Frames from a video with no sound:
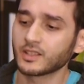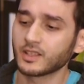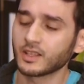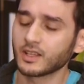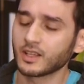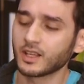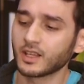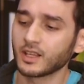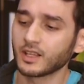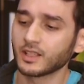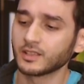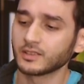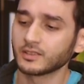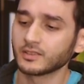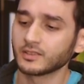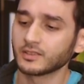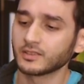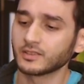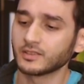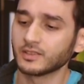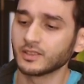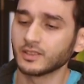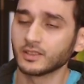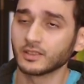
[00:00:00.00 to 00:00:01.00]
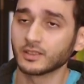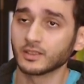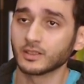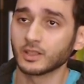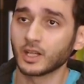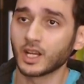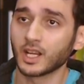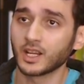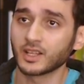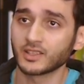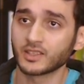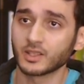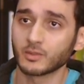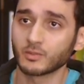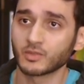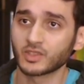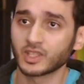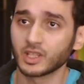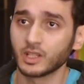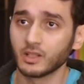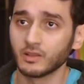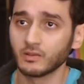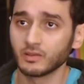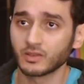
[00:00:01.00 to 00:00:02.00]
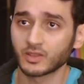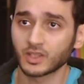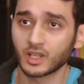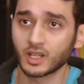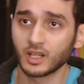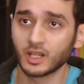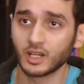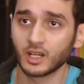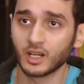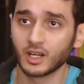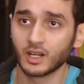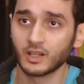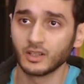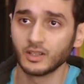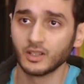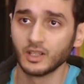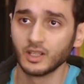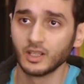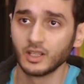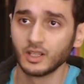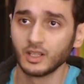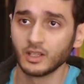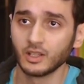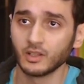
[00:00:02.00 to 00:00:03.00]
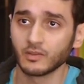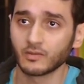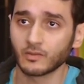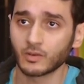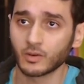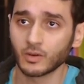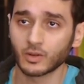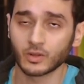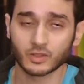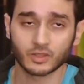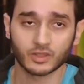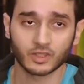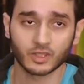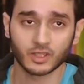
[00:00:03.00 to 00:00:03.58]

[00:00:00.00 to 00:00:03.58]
and the eyes themselves are of course